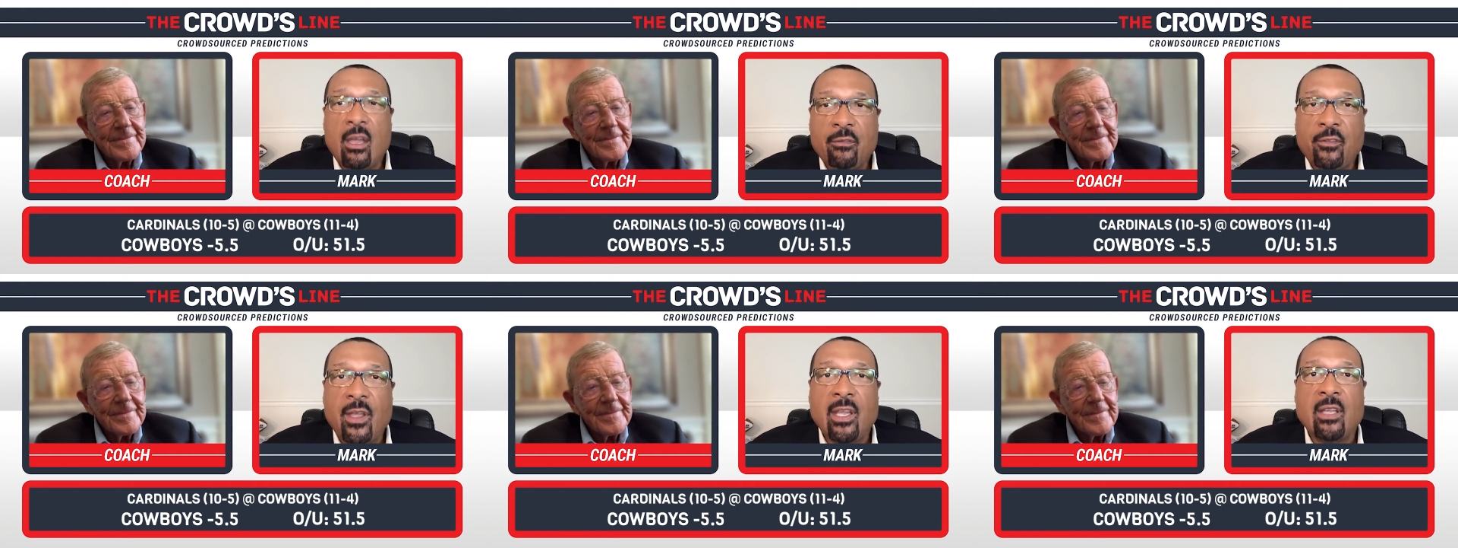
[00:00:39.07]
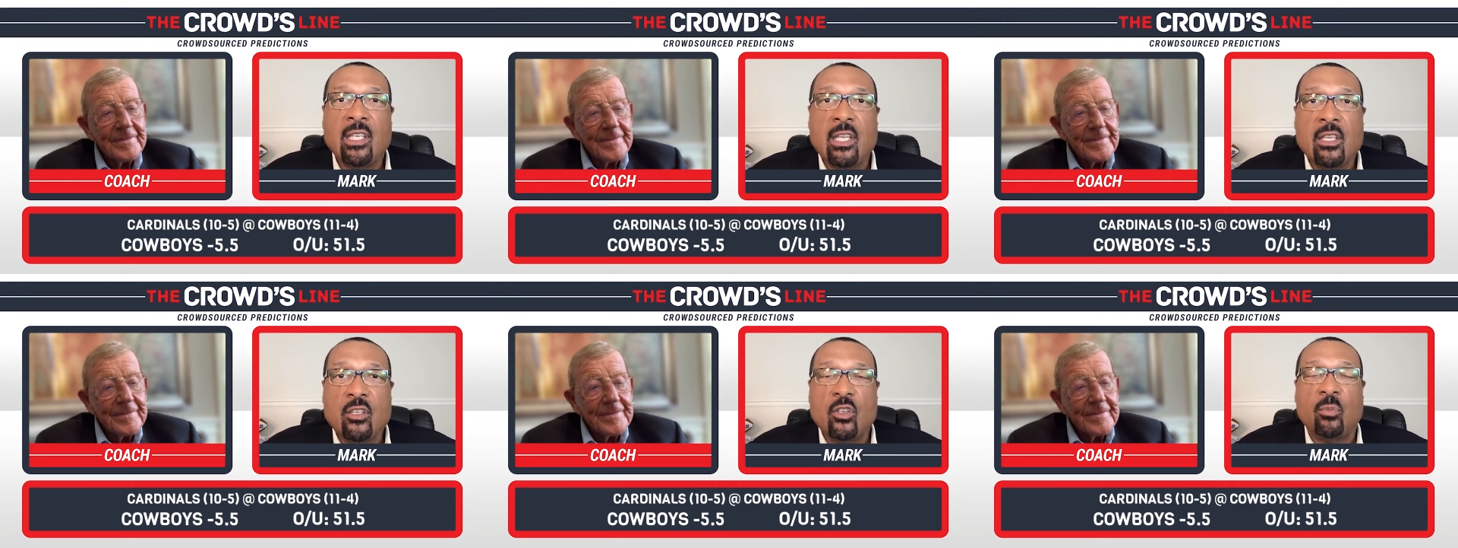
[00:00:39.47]
Speaker 1: If they
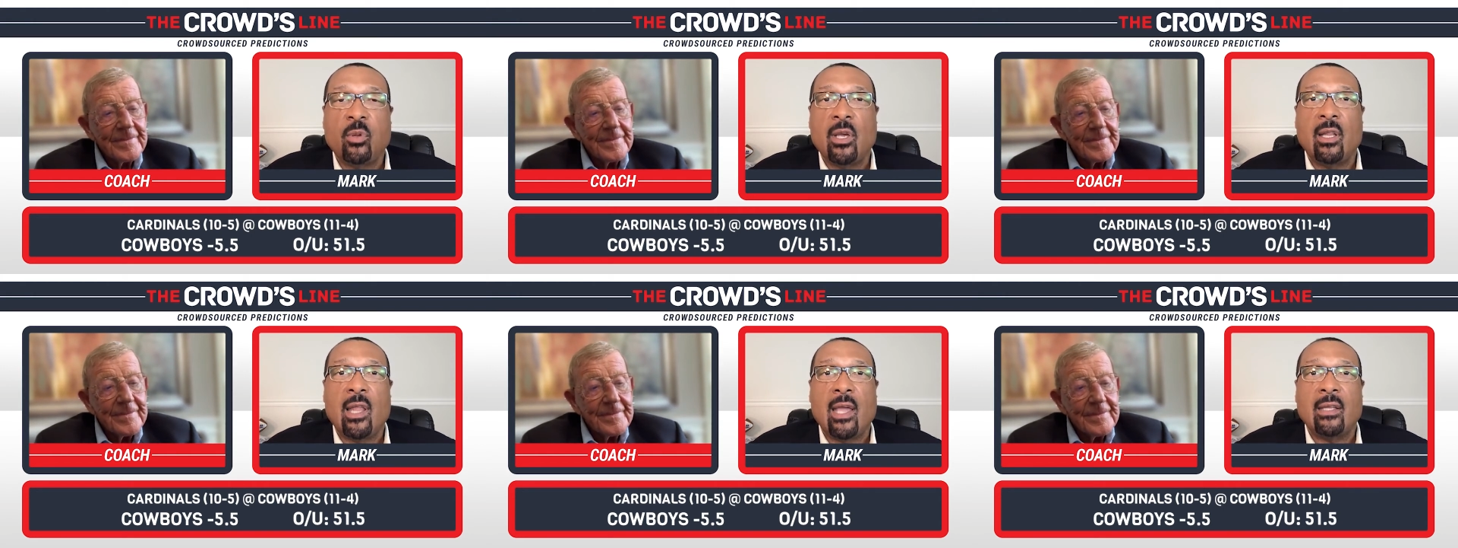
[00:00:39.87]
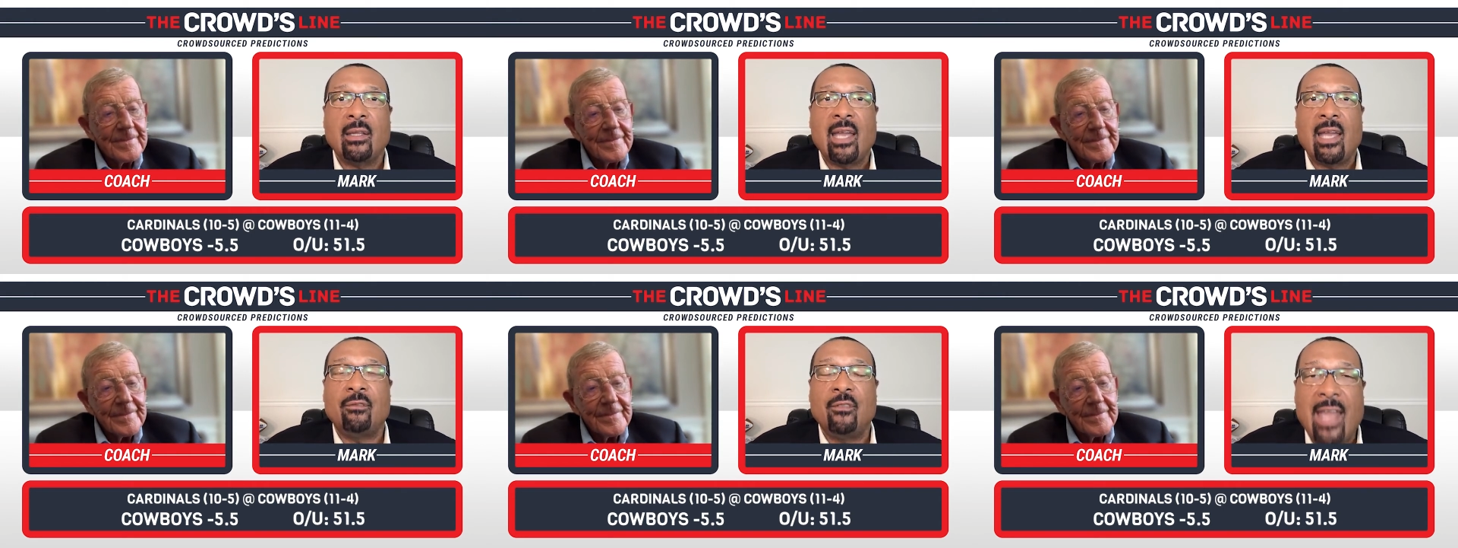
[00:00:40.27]
continue to play
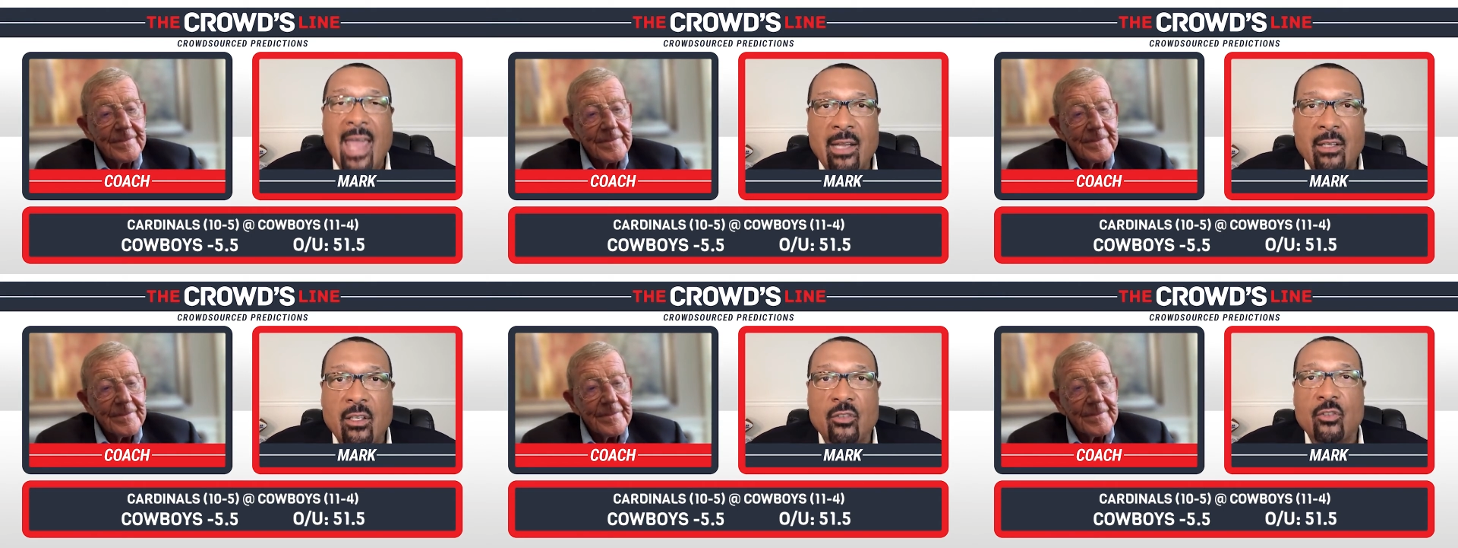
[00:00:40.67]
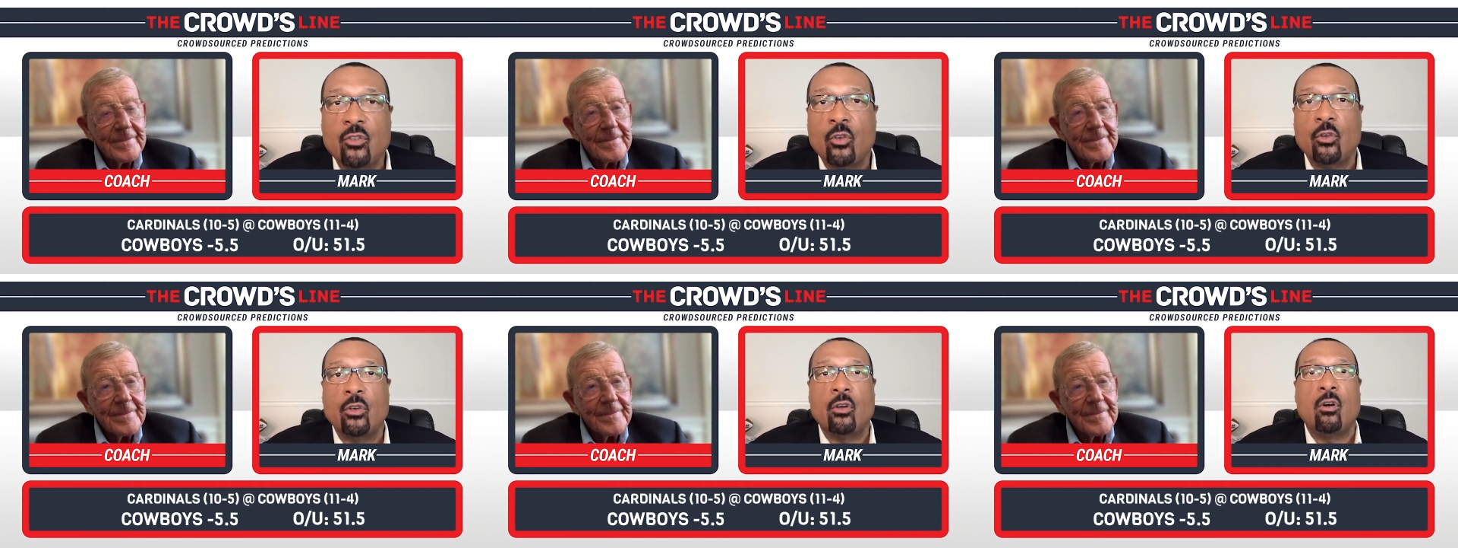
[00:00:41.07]
like that, if Dak
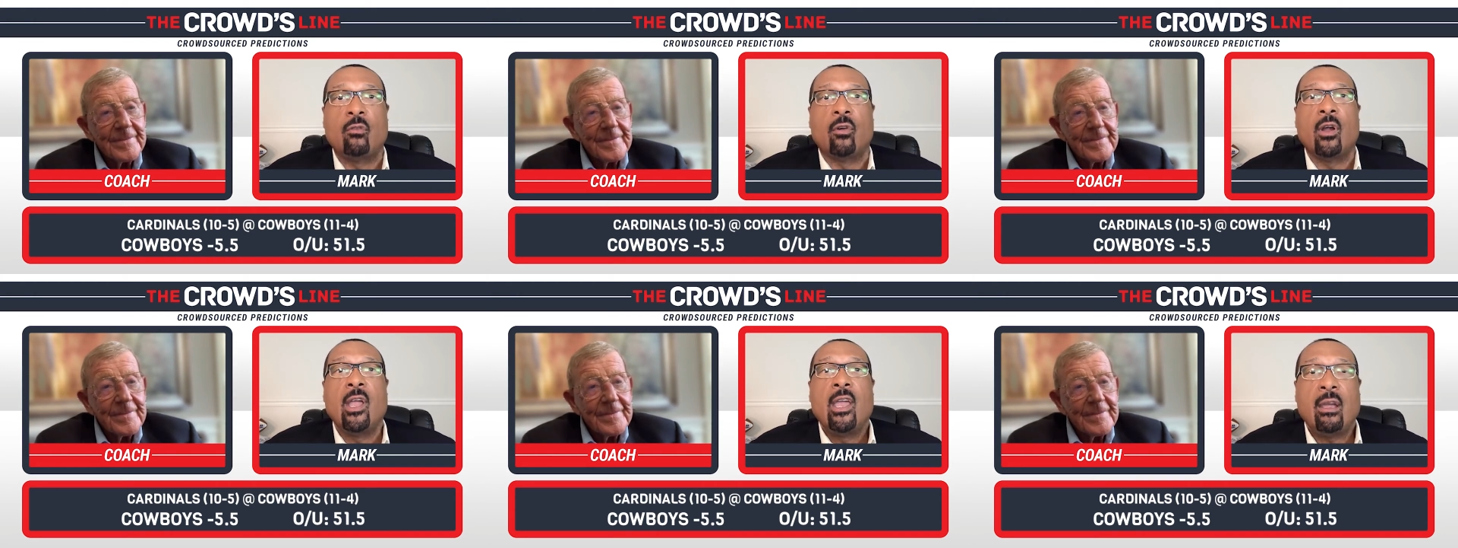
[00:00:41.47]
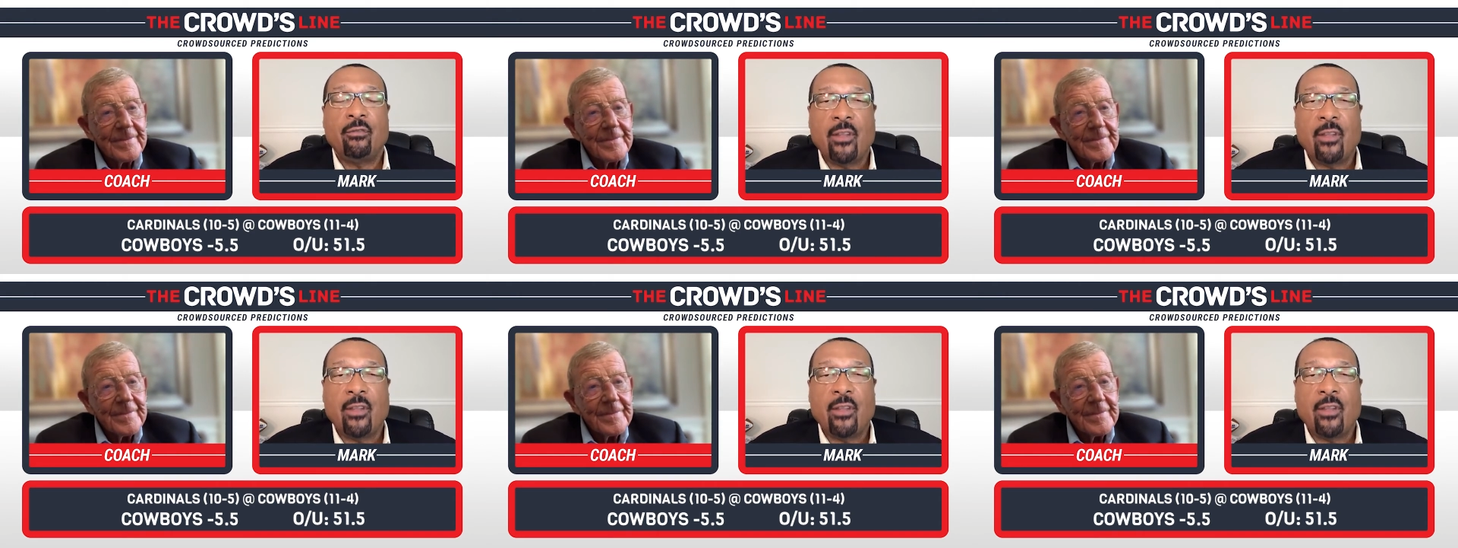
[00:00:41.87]
doesn't turn it over,